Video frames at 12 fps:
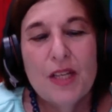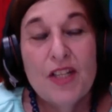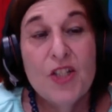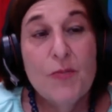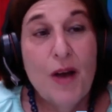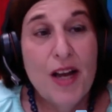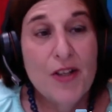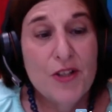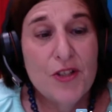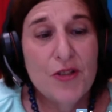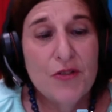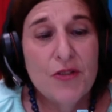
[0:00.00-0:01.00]
aspire
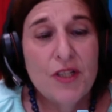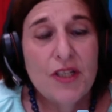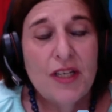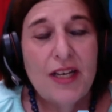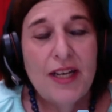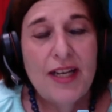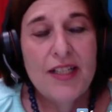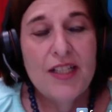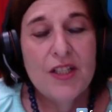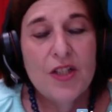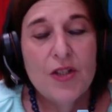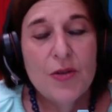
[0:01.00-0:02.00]
to, and
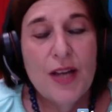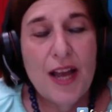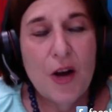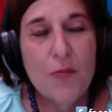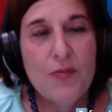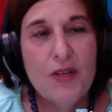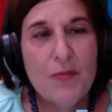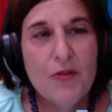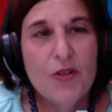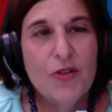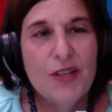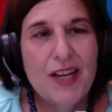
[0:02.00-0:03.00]
to cr- help
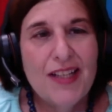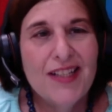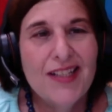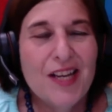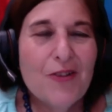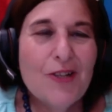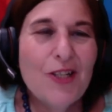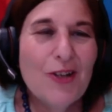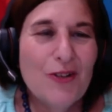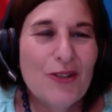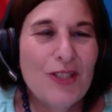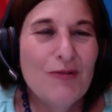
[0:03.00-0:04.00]
people create sacred and
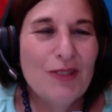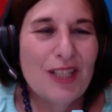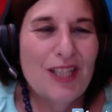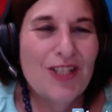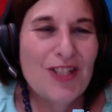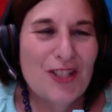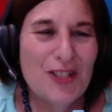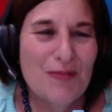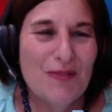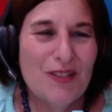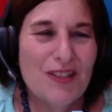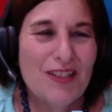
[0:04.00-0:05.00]
holy
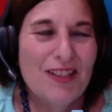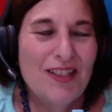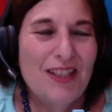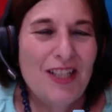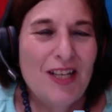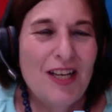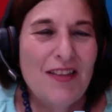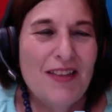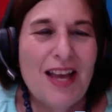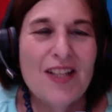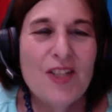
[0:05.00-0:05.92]
relationships. Uh, and